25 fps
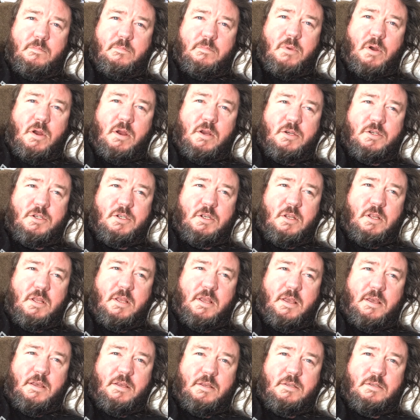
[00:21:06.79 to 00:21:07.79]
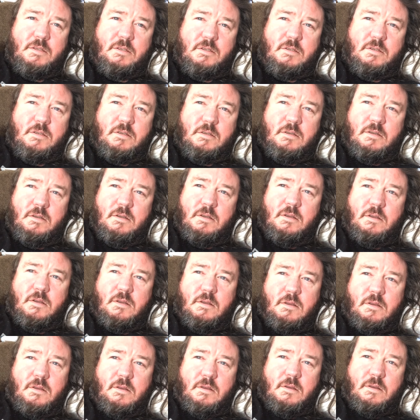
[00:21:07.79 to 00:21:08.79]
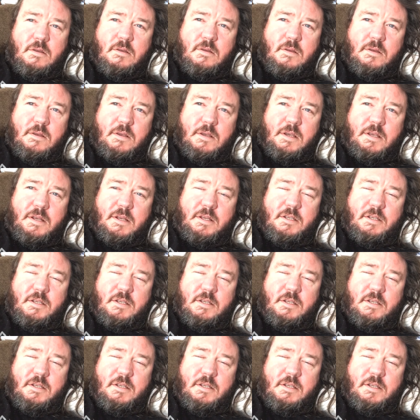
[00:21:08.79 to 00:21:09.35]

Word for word: partially as an